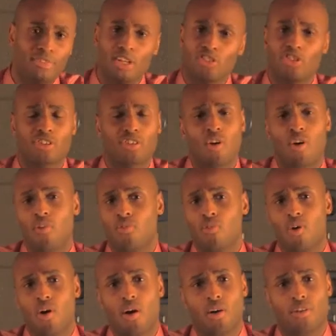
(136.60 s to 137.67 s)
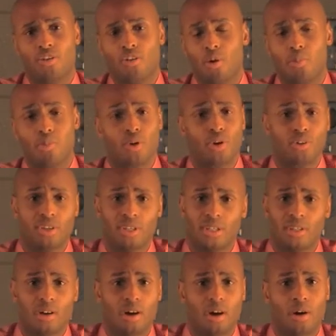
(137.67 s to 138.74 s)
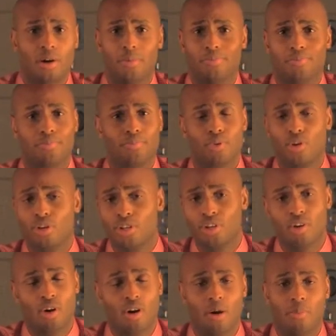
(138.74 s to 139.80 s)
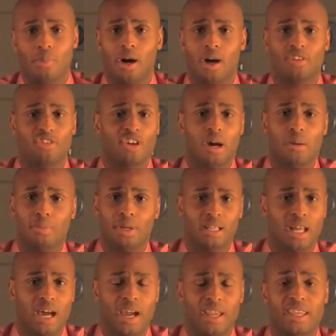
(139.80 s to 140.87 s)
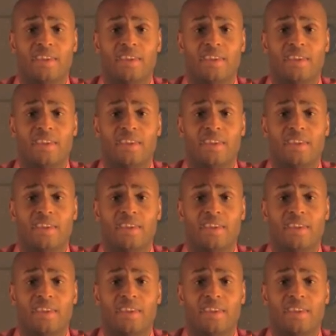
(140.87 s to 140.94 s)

just overall, you know, brilliant call by John Beilein,